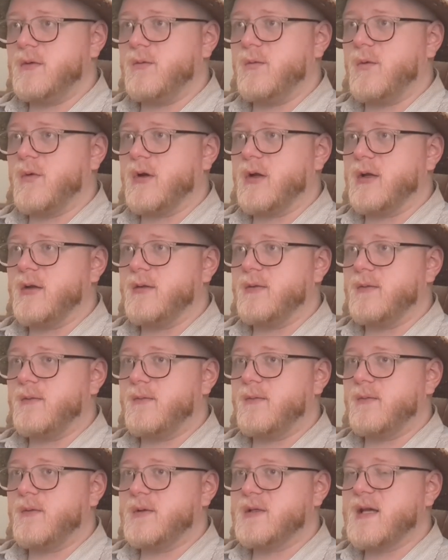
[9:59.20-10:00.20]

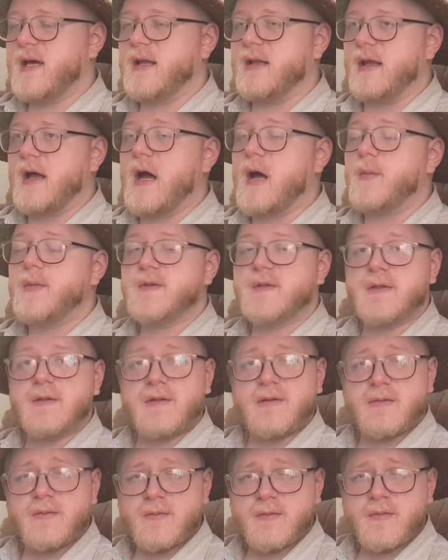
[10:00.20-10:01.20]
it's kind of the
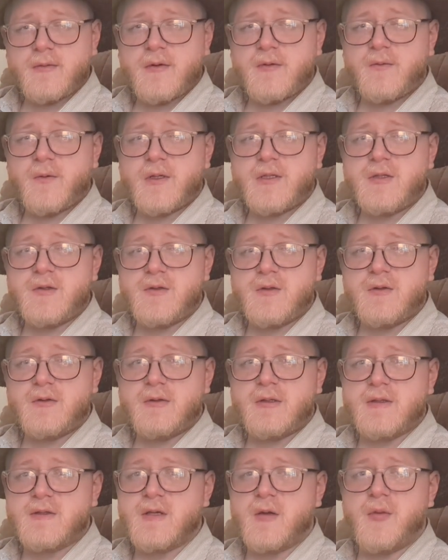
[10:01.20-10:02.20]
opposite of what you
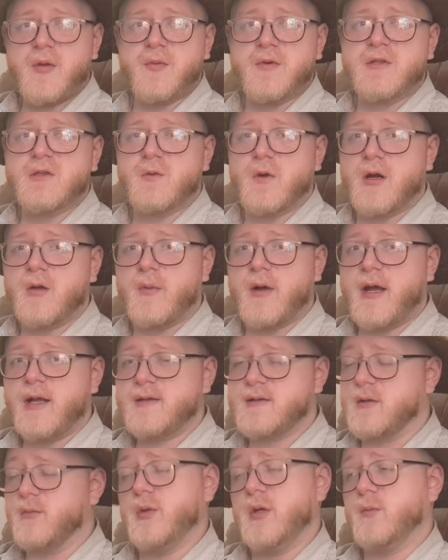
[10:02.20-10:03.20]
do, and some people swear by
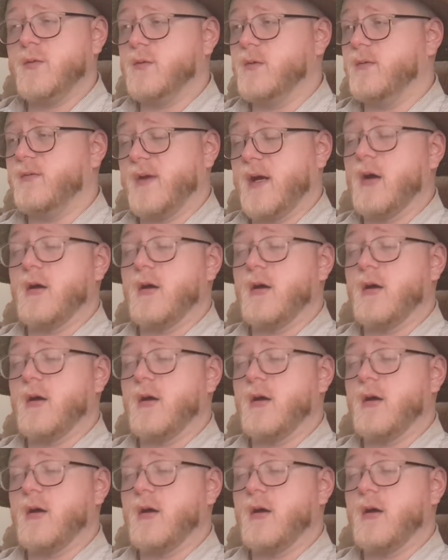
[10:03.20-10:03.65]
it. Some people,